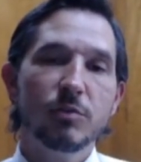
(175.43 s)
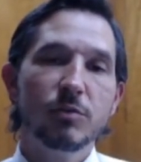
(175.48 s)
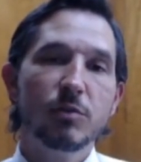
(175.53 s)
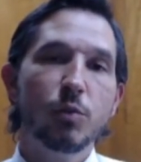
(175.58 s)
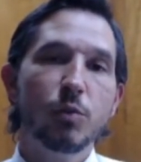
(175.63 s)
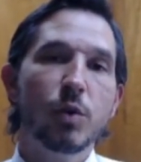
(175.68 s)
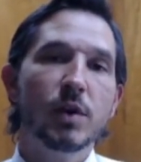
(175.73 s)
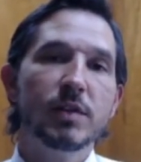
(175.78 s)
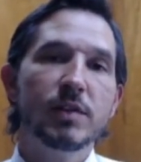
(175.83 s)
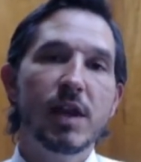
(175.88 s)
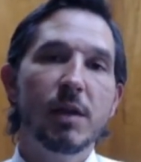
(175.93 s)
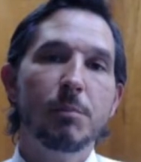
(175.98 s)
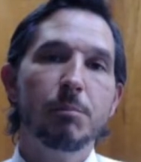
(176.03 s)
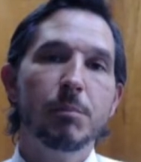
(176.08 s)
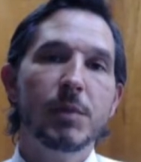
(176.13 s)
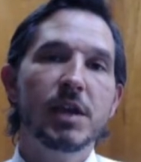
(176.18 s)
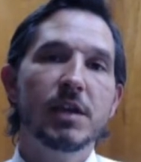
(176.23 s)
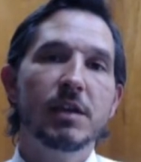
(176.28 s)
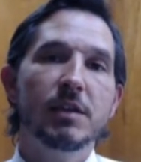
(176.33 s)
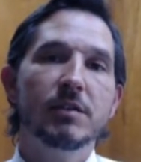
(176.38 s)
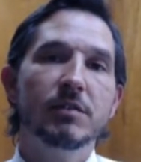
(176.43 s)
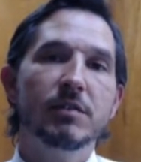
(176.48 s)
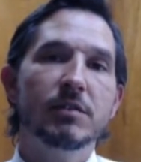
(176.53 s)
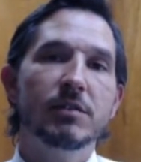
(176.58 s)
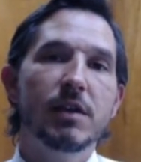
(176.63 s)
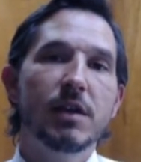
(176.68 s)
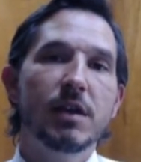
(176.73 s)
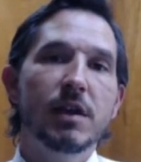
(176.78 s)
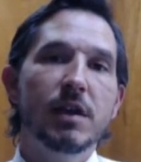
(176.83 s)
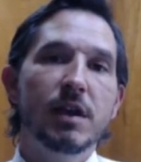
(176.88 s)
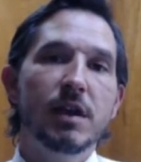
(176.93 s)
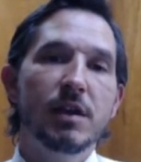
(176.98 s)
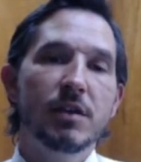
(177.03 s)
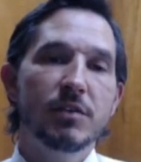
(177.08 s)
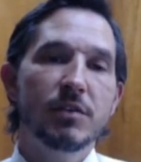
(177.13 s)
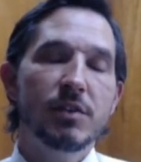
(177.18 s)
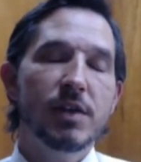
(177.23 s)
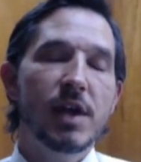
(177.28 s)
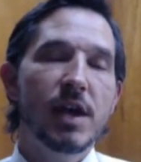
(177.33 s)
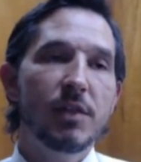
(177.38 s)
So what that means
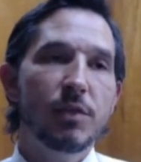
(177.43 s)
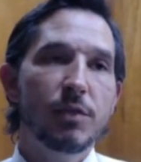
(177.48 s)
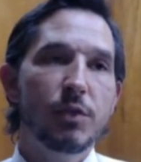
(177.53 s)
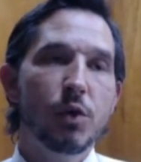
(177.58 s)
is that